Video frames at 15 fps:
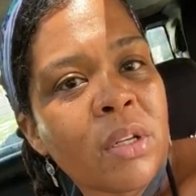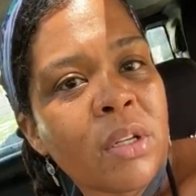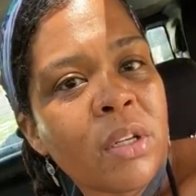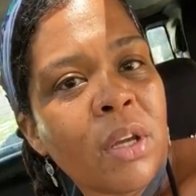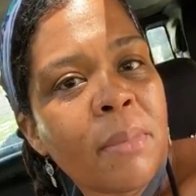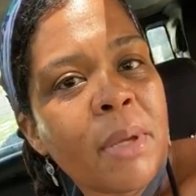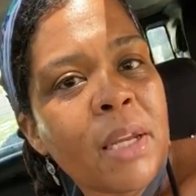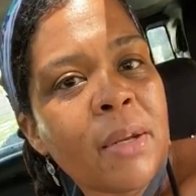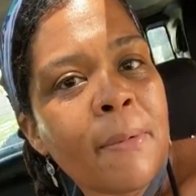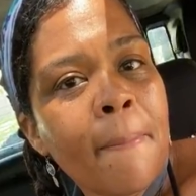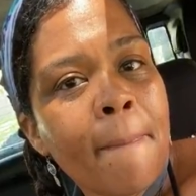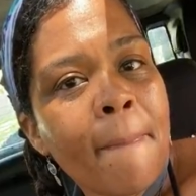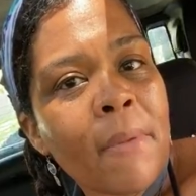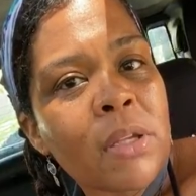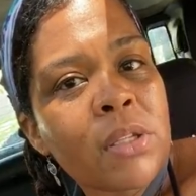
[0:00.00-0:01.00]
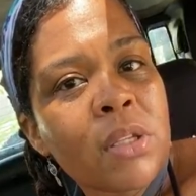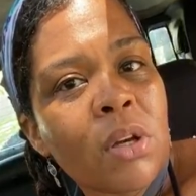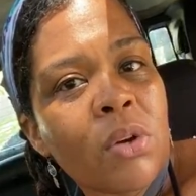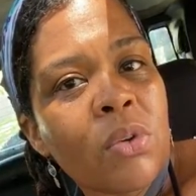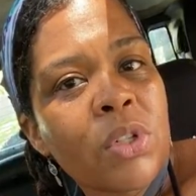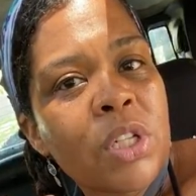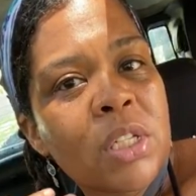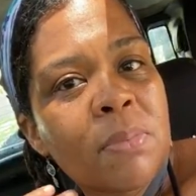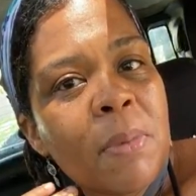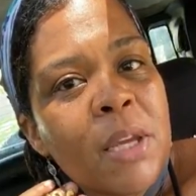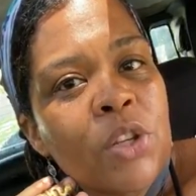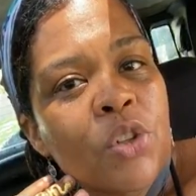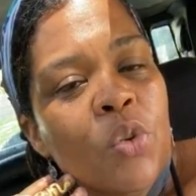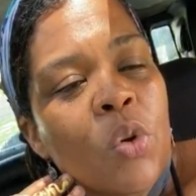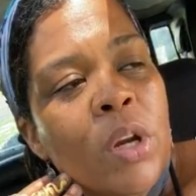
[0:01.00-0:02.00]
You know what I mean? So just make
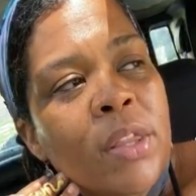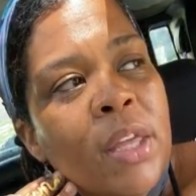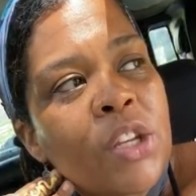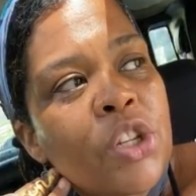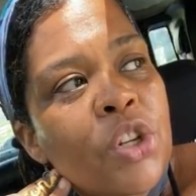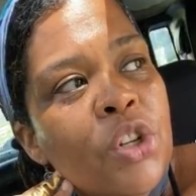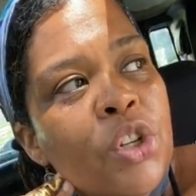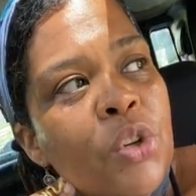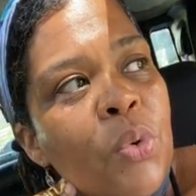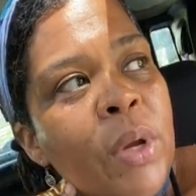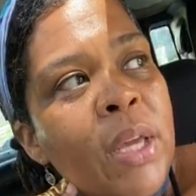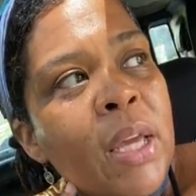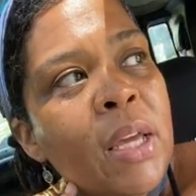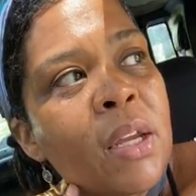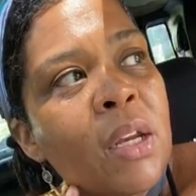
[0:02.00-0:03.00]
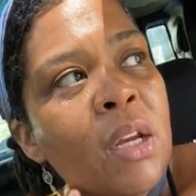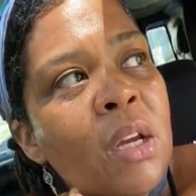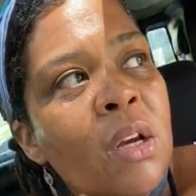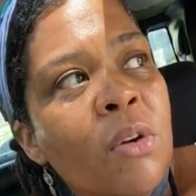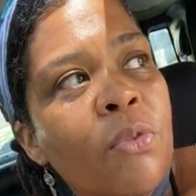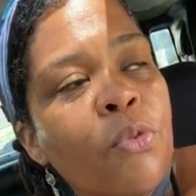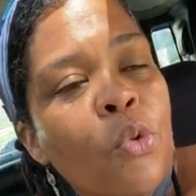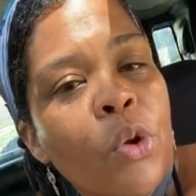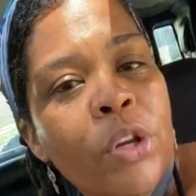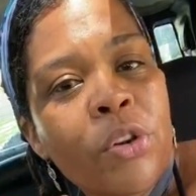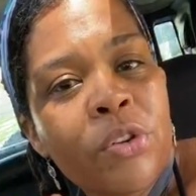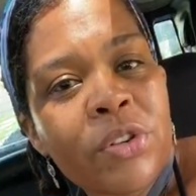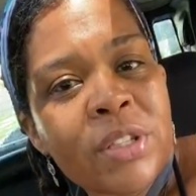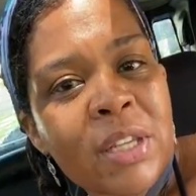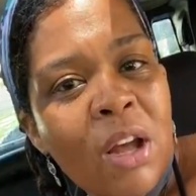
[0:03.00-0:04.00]
sure that you're doing it for
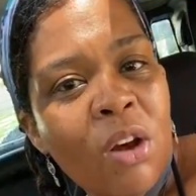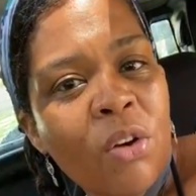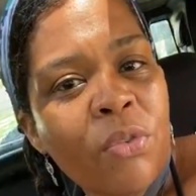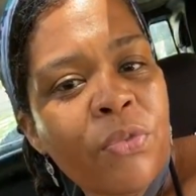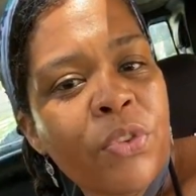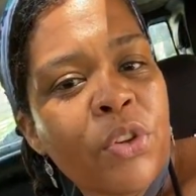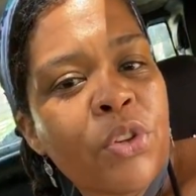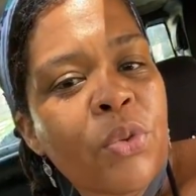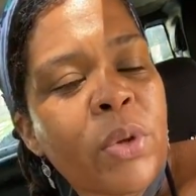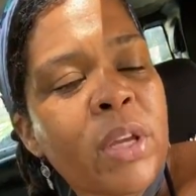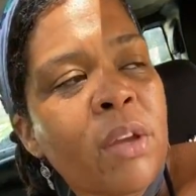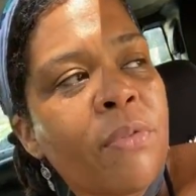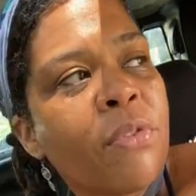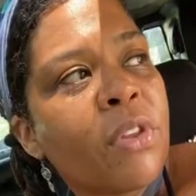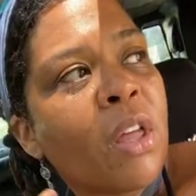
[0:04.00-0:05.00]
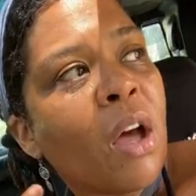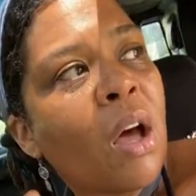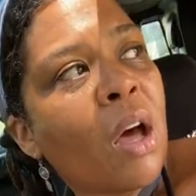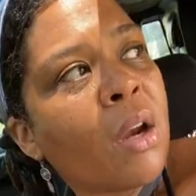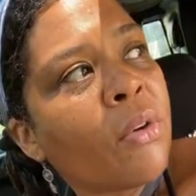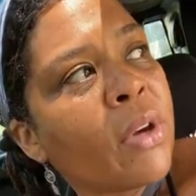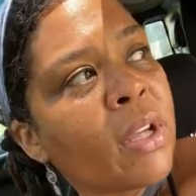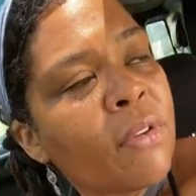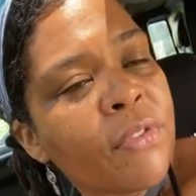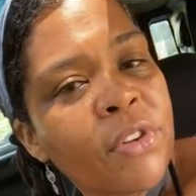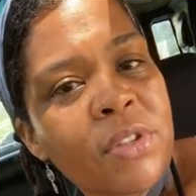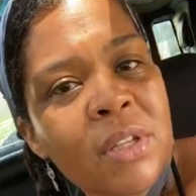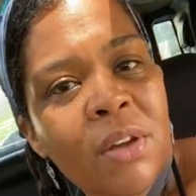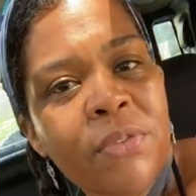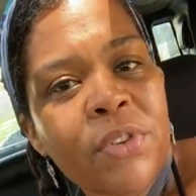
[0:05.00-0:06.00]
yourself. You're doing it for the honoring of
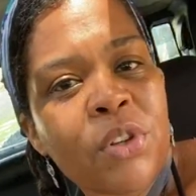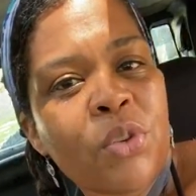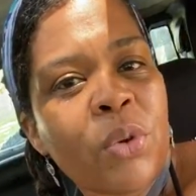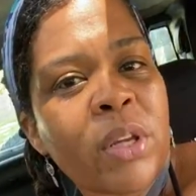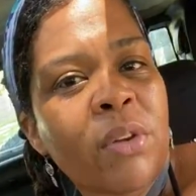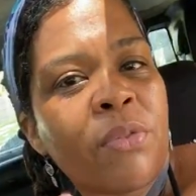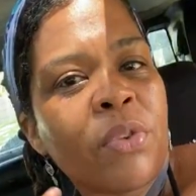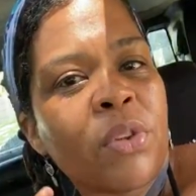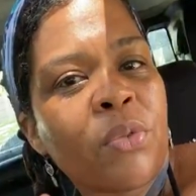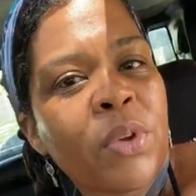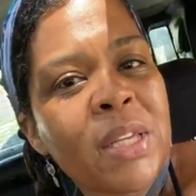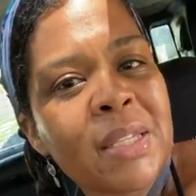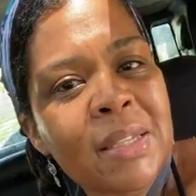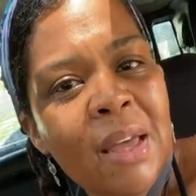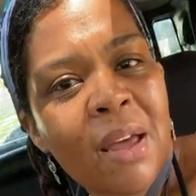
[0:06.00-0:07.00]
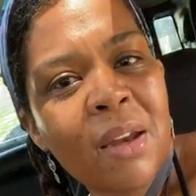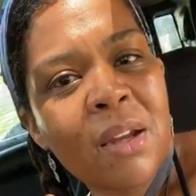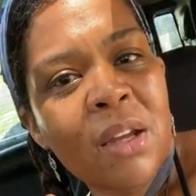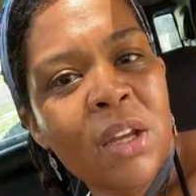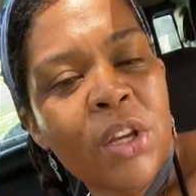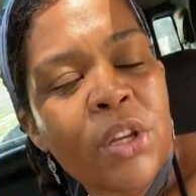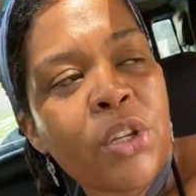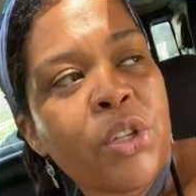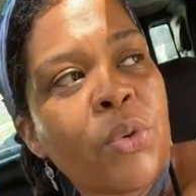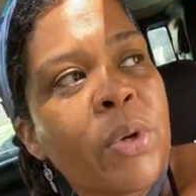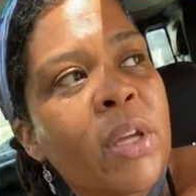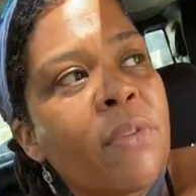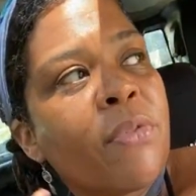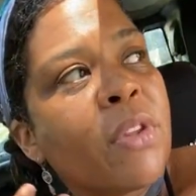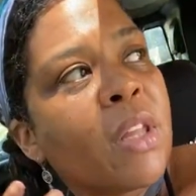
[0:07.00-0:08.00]
yourself. You're doing it for the reset. You're
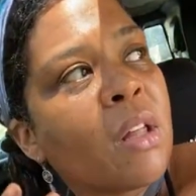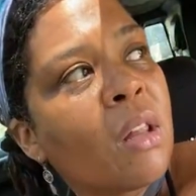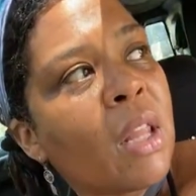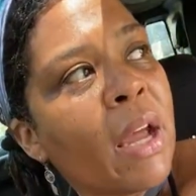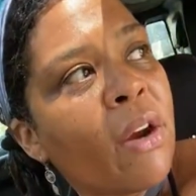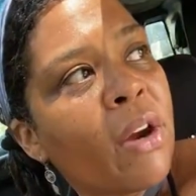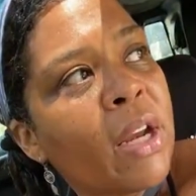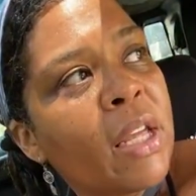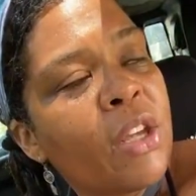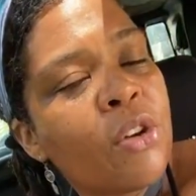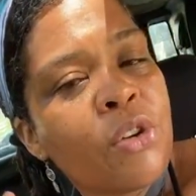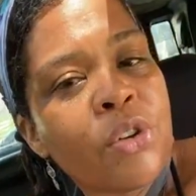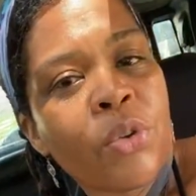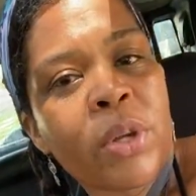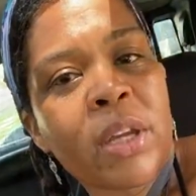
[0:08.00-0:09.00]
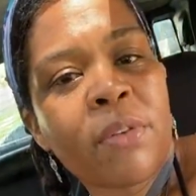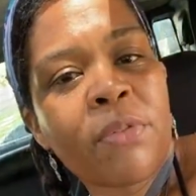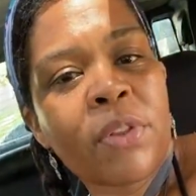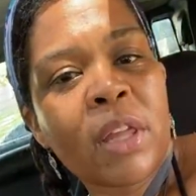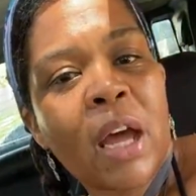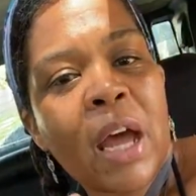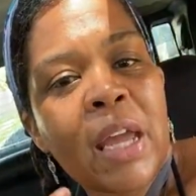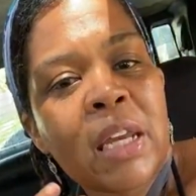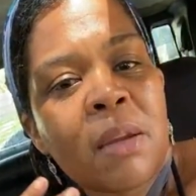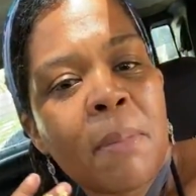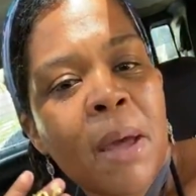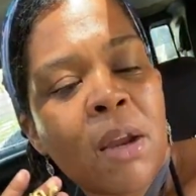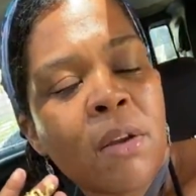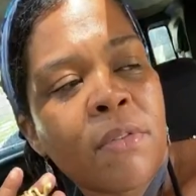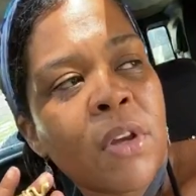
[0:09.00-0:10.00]
doing it for the clarity. You're doing it for the heightened
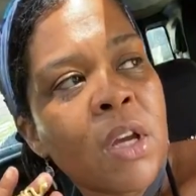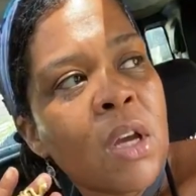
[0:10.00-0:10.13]
amount of